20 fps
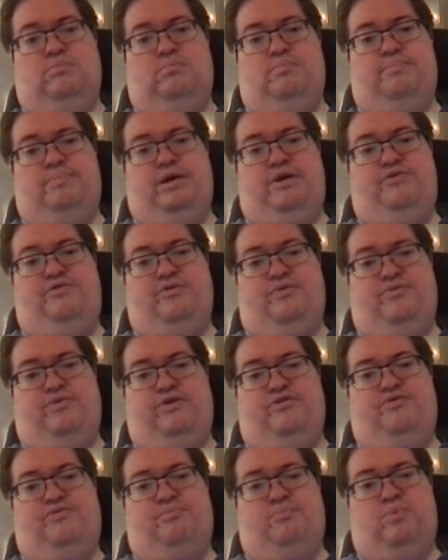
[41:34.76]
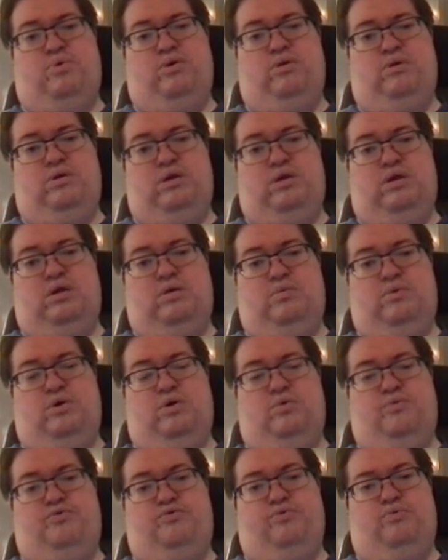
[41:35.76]
based on this model here, we're
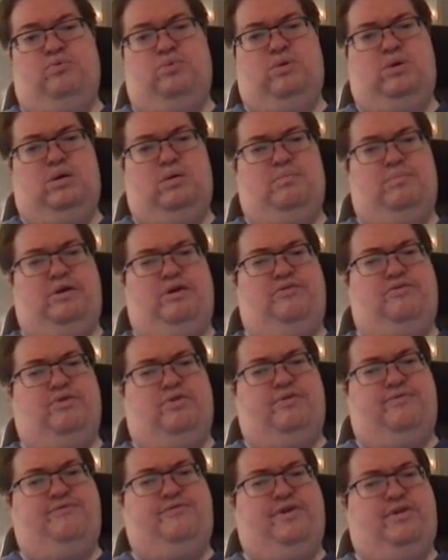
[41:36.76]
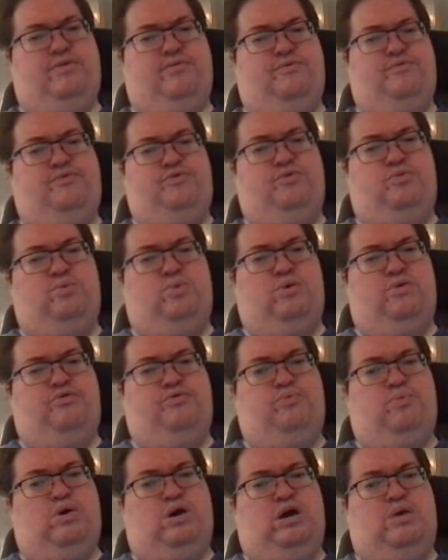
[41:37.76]
going to, based on the fit of towards
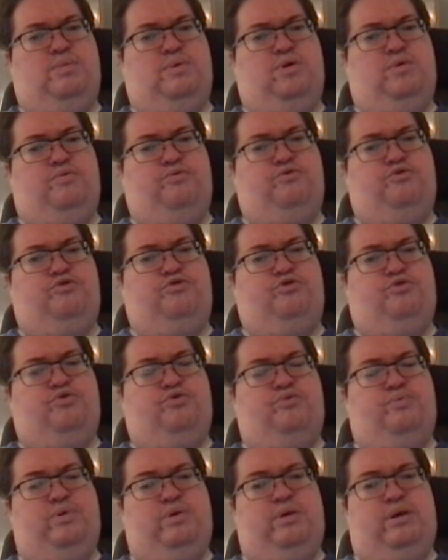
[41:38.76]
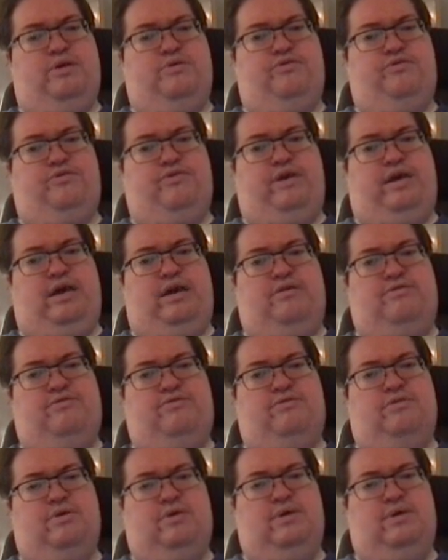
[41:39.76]
y, we're going to choose regress as x.